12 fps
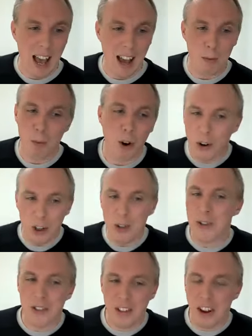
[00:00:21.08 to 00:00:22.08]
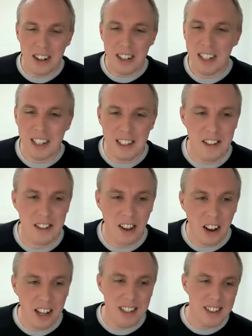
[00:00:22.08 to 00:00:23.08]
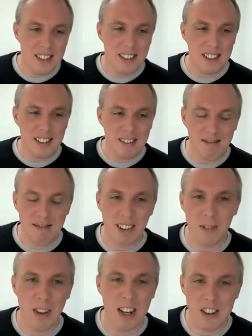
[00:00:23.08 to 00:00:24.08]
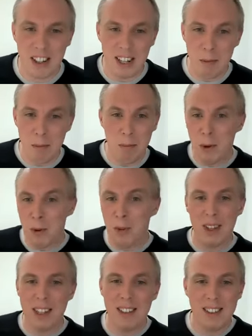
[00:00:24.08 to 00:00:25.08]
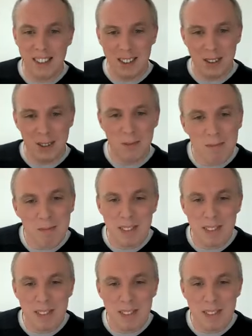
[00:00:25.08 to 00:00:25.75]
what got you started in science and eventually moved into